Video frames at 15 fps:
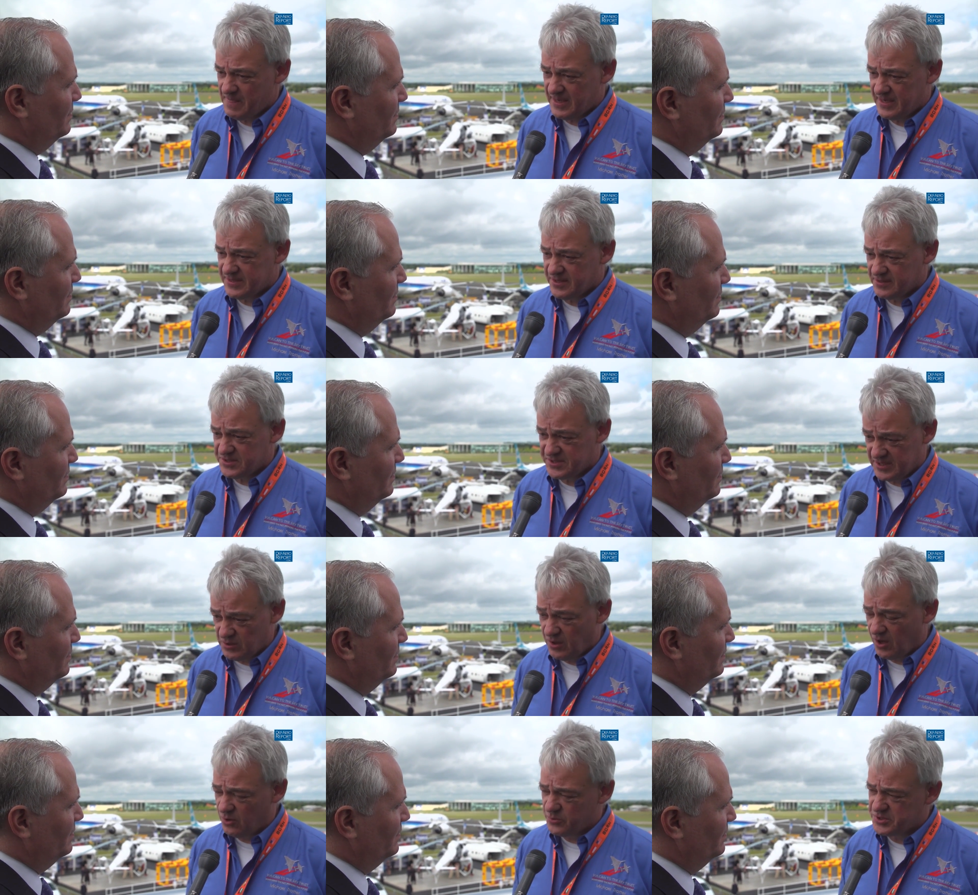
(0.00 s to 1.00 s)
Speaker 1: It still
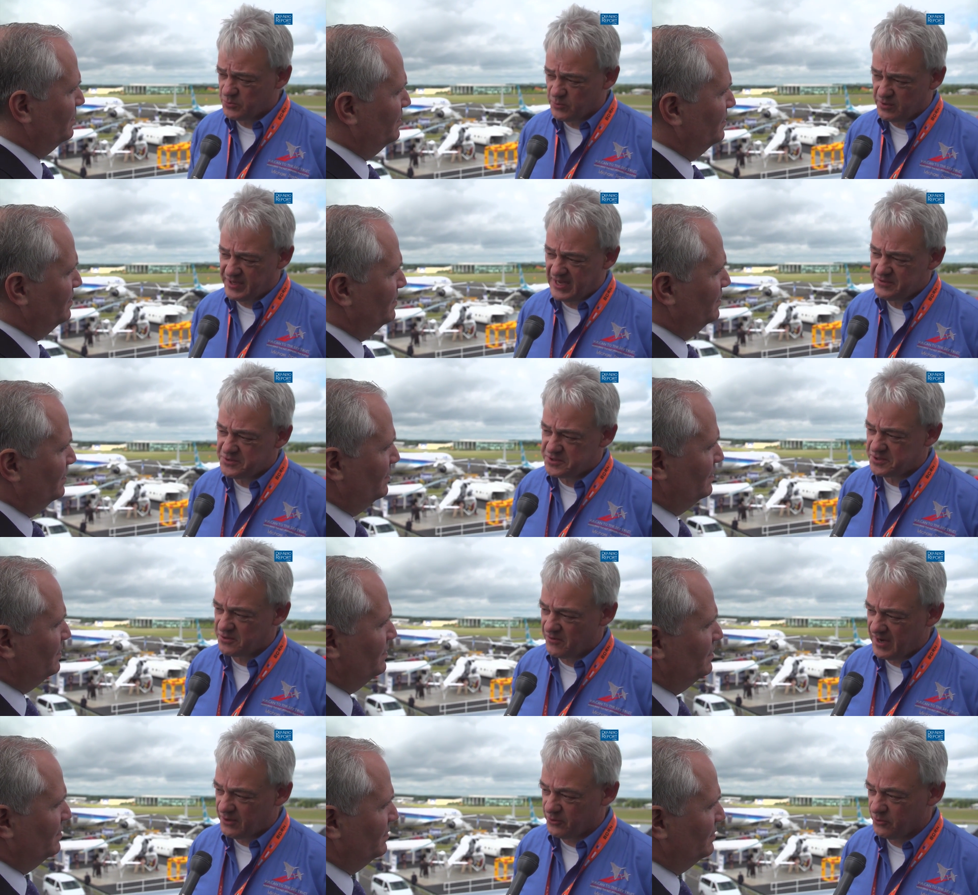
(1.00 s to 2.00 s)
holds the world altitude
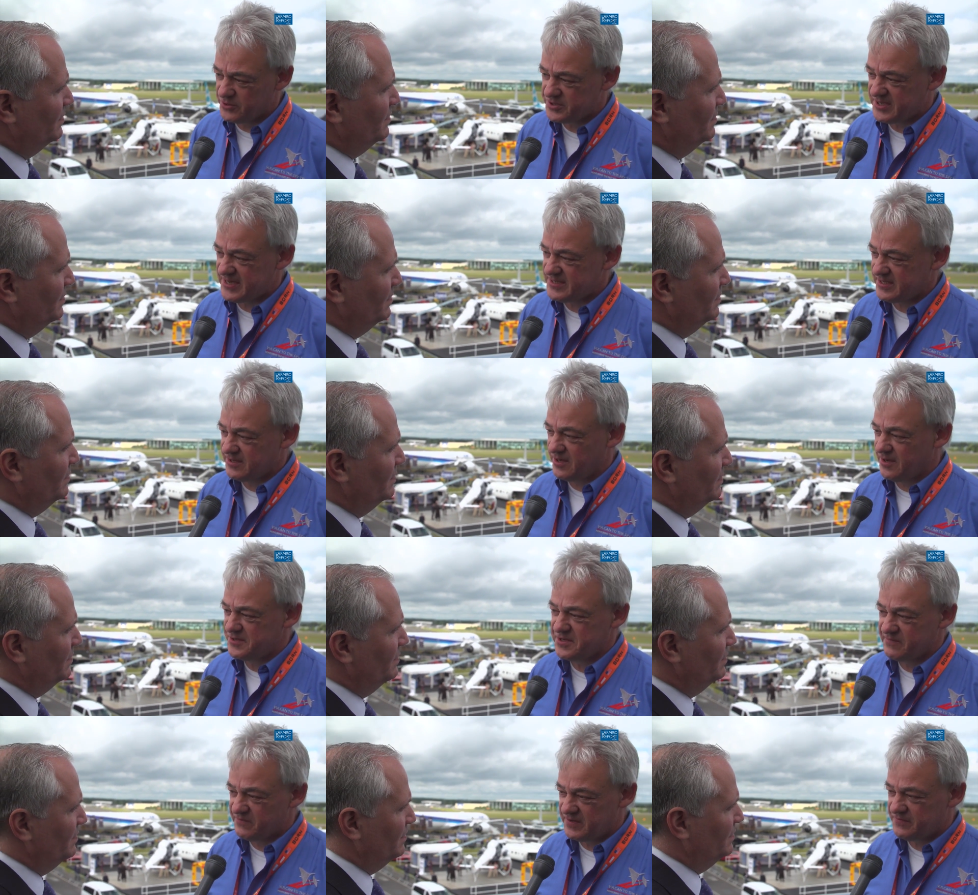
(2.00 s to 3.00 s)
record set in the
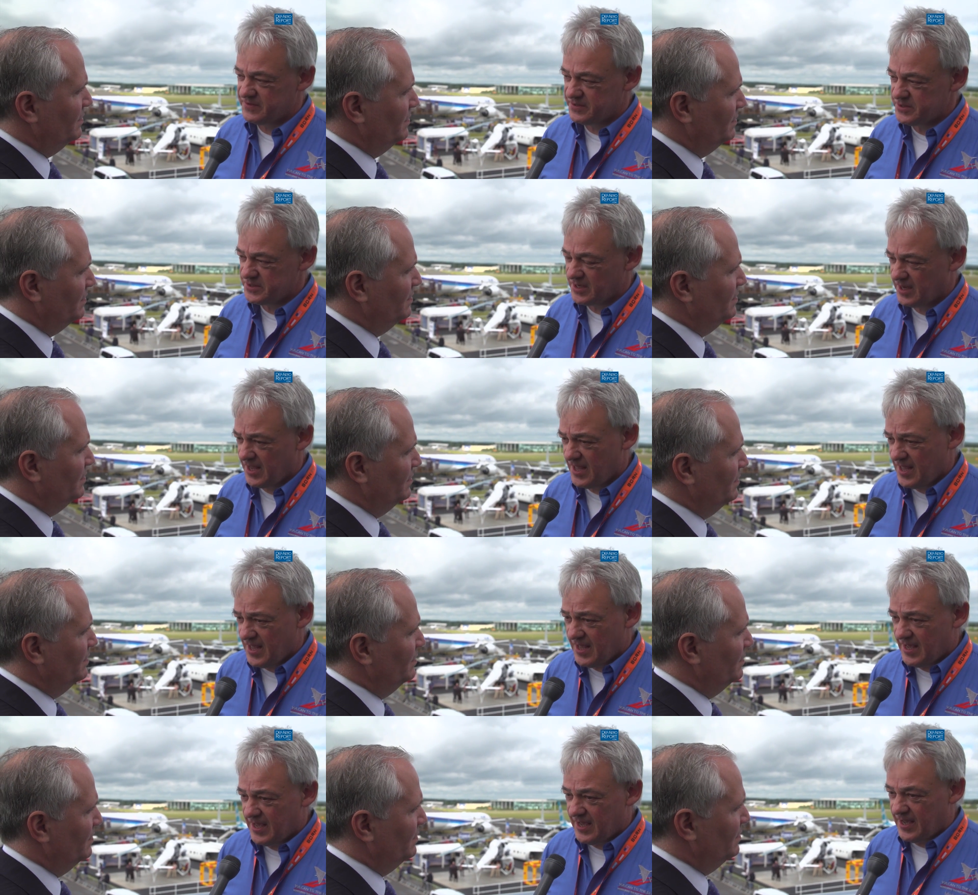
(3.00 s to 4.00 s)
1950s,
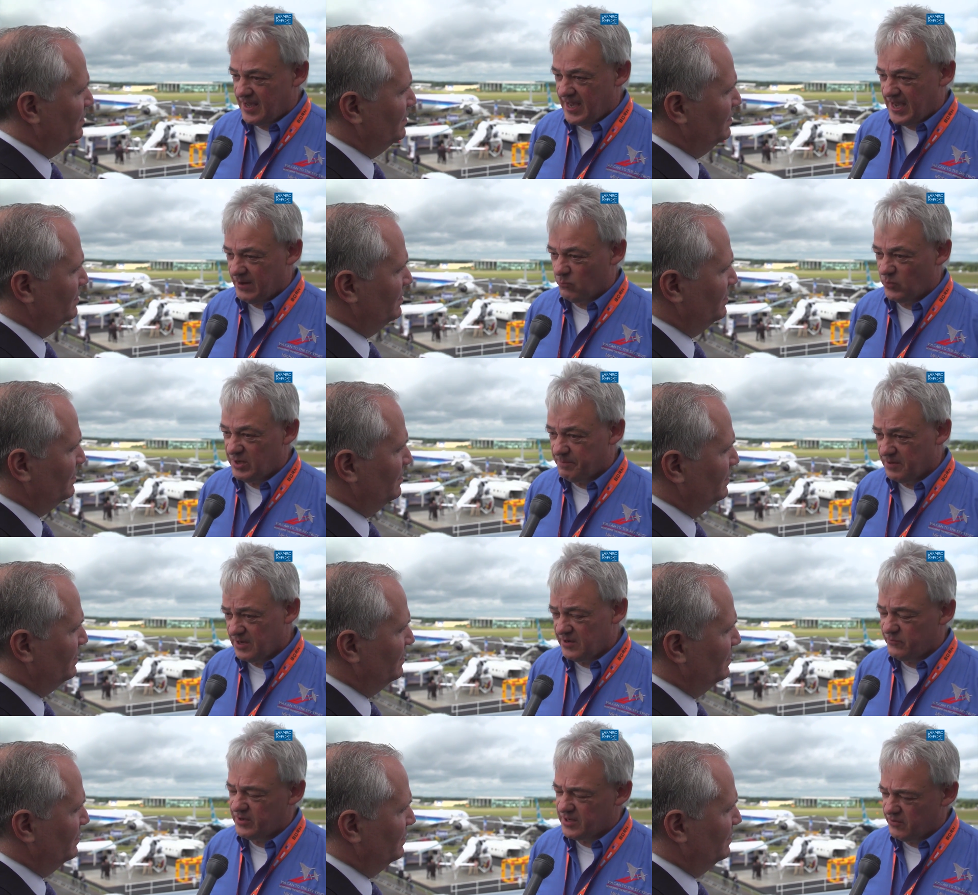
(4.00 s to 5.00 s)
uh, and we
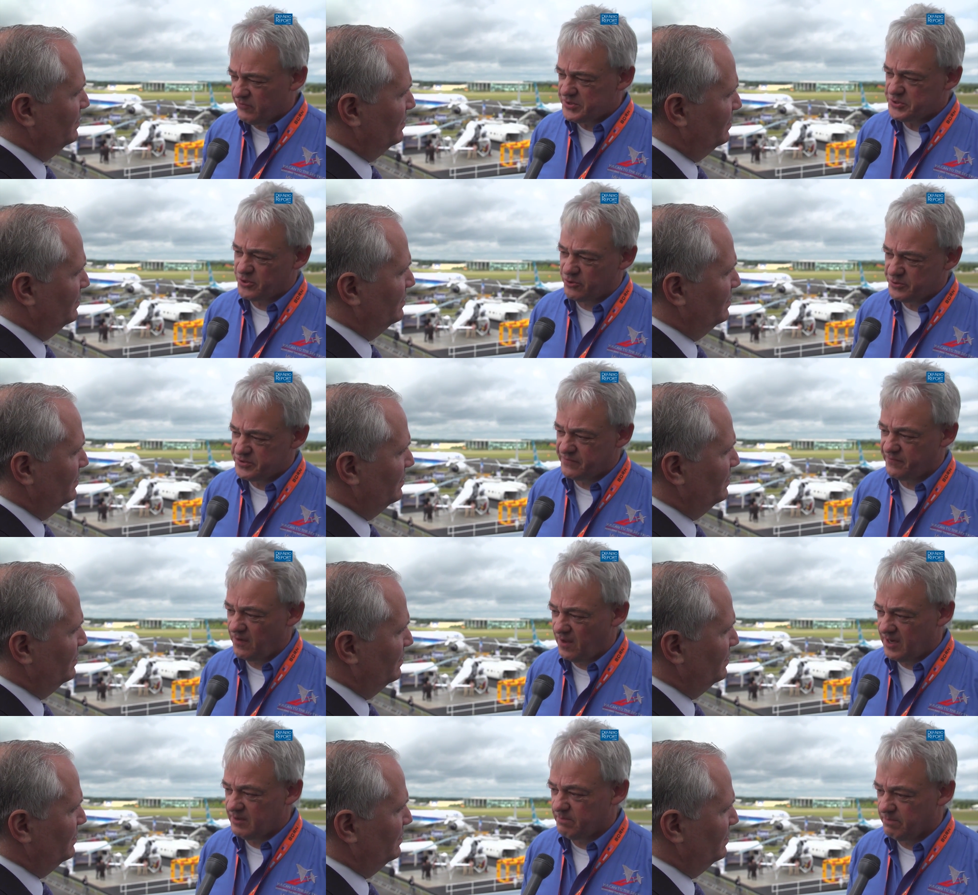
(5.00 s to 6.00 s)
believe we can restore it to
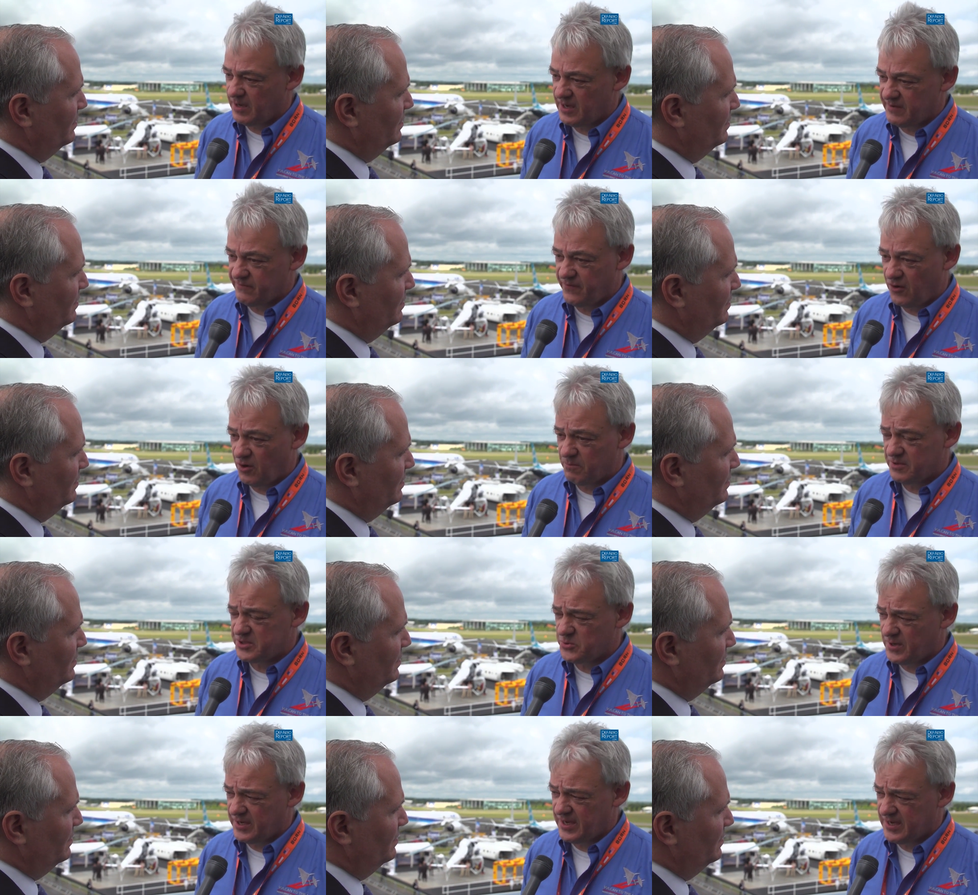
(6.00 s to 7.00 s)
flight by Farnborough
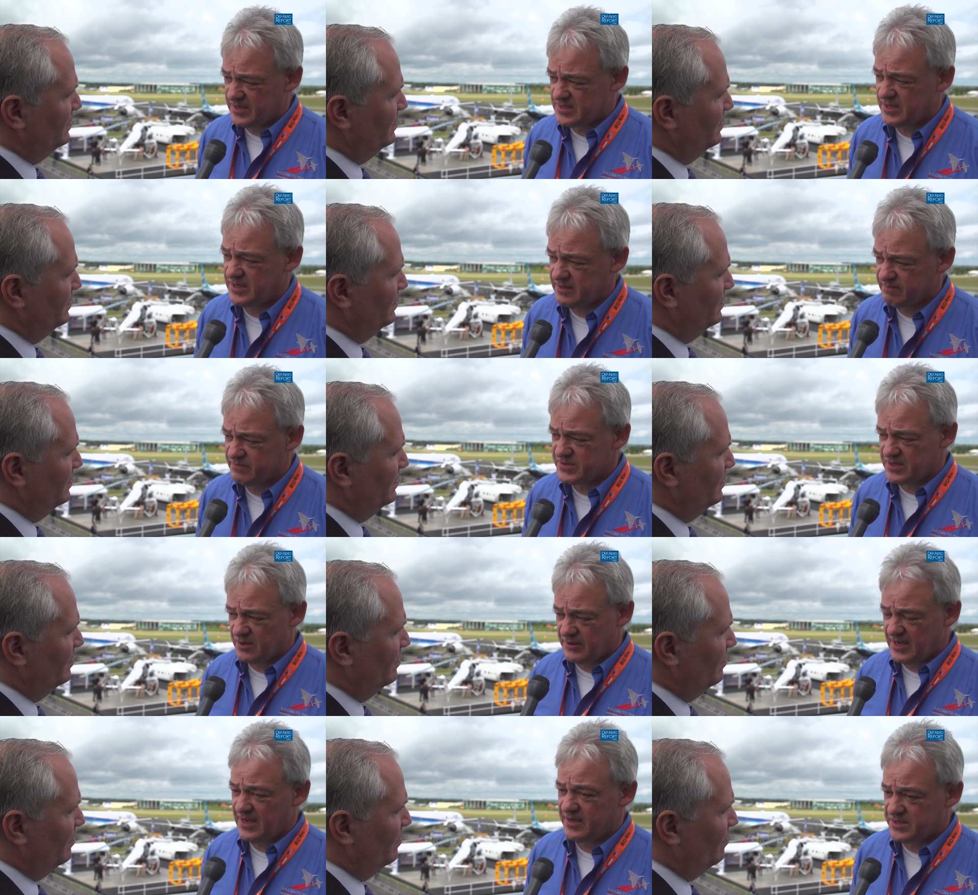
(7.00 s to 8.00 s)
2018. So
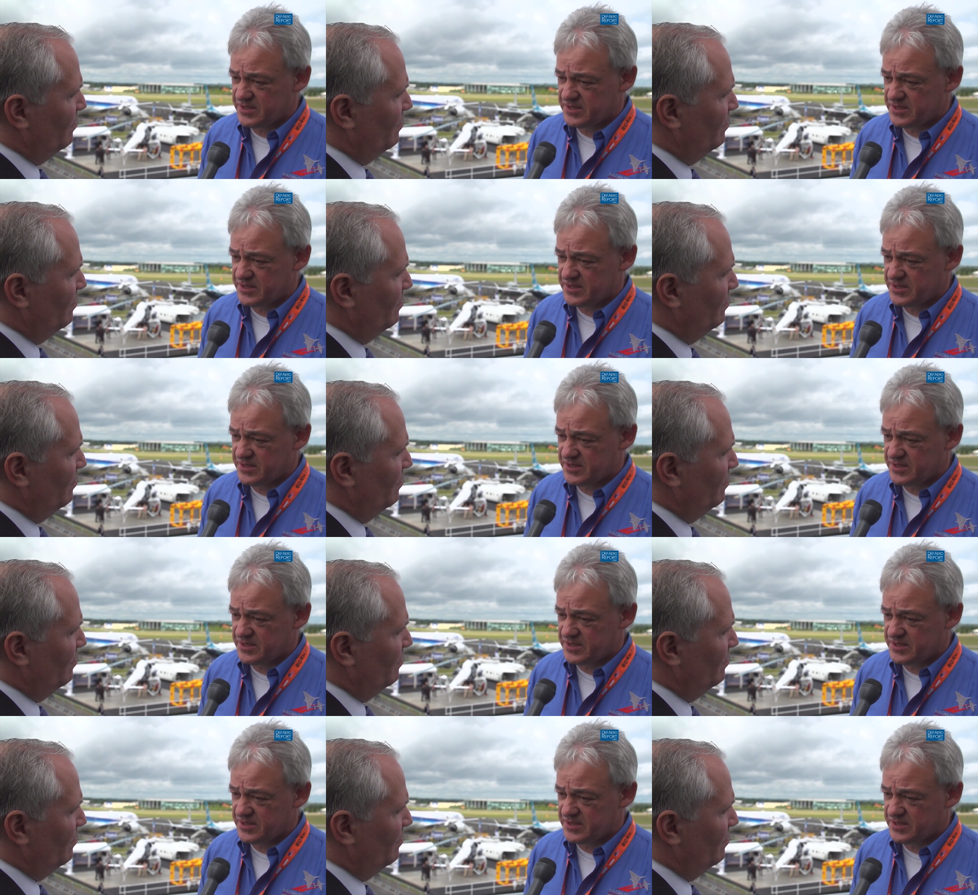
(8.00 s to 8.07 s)
yeah,